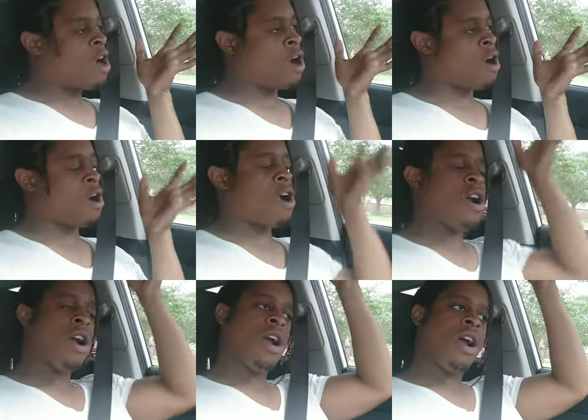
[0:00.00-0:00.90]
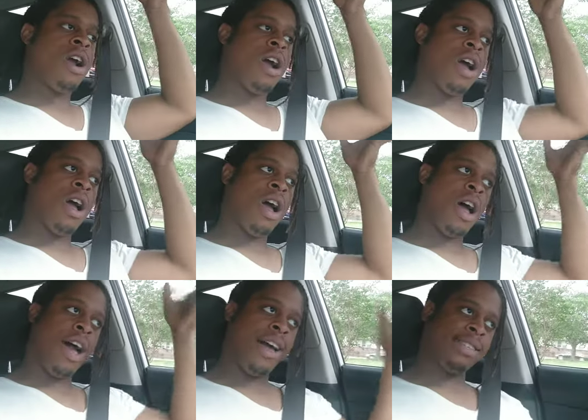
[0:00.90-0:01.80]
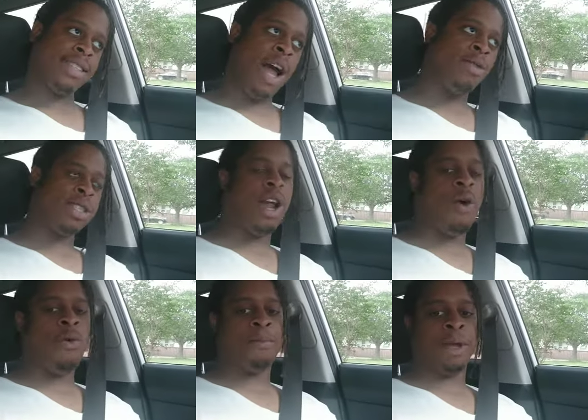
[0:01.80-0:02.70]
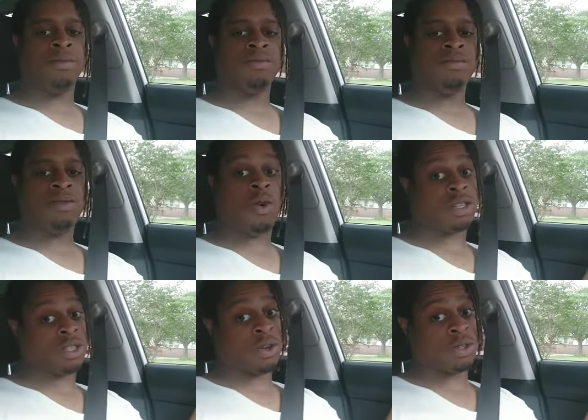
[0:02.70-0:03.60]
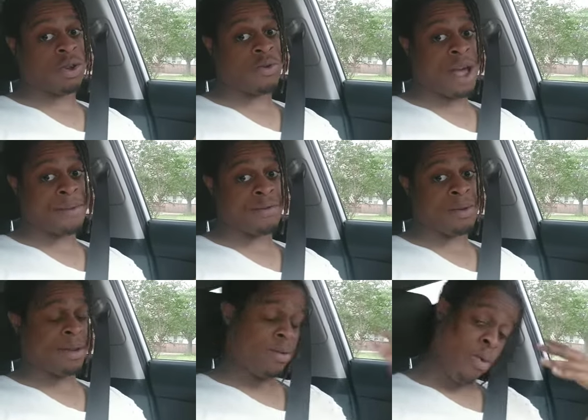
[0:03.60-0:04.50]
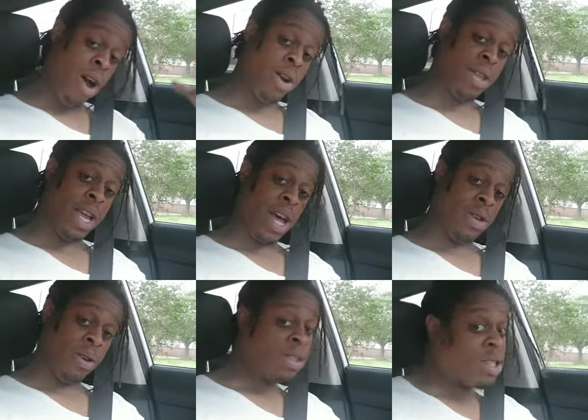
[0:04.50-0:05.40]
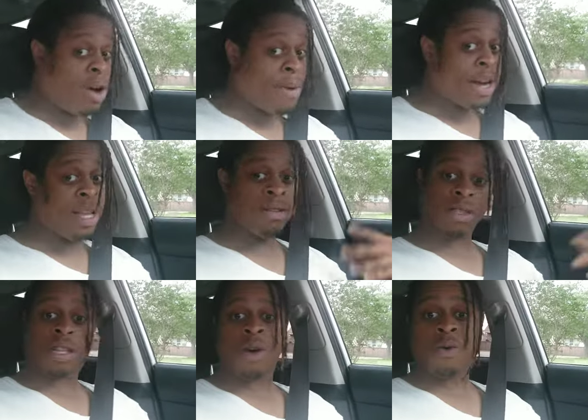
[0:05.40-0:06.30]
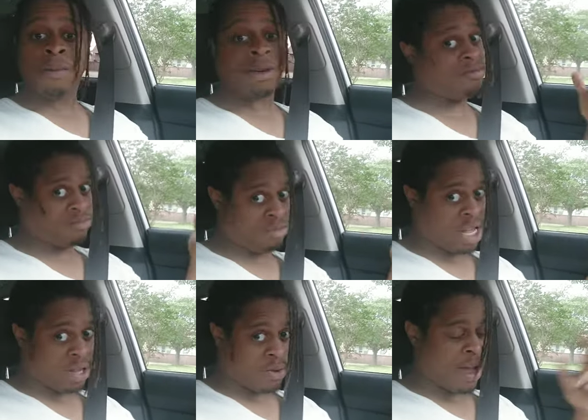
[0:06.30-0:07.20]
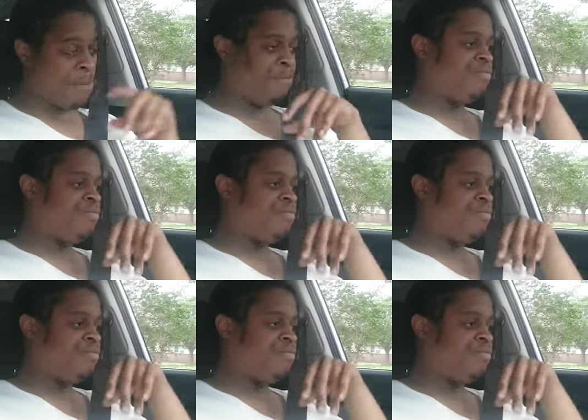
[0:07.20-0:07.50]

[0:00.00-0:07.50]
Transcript: her a snow woman or snow rabbit woman. One or the other. Snow bunny, snow woman. Either way.